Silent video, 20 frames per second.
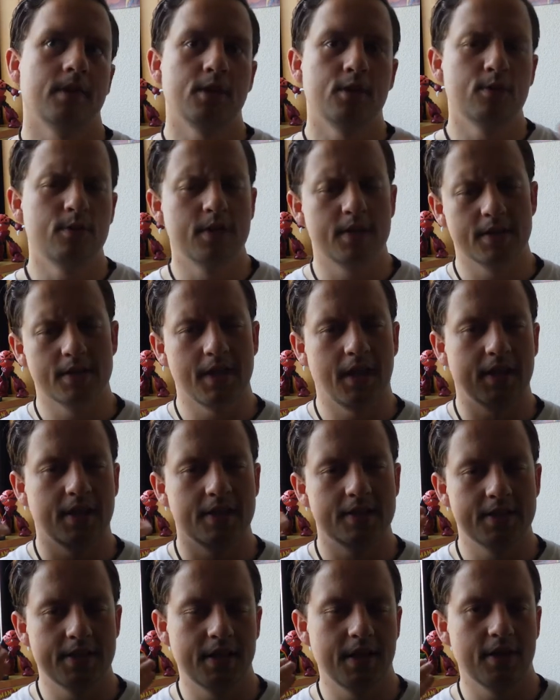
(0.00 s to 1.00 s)
use as
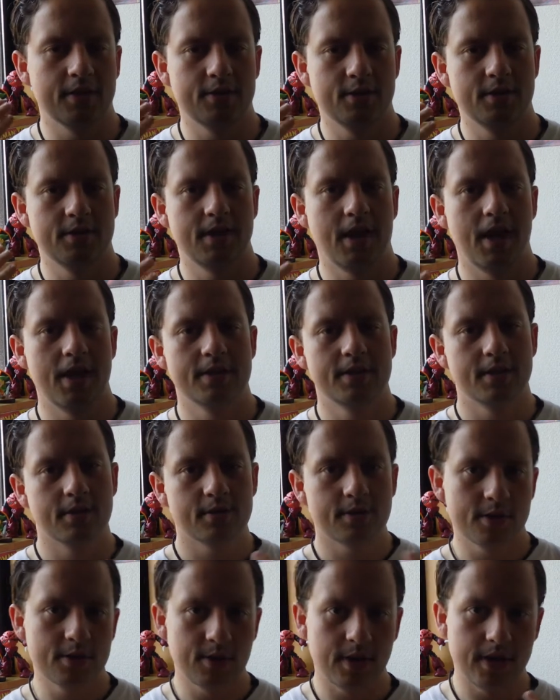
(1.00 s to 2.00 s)
like listening exercise,
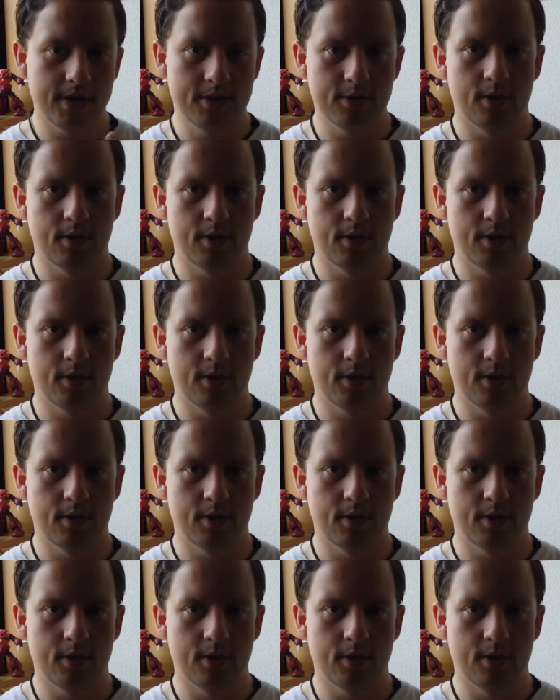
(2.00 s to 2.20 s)
and also so I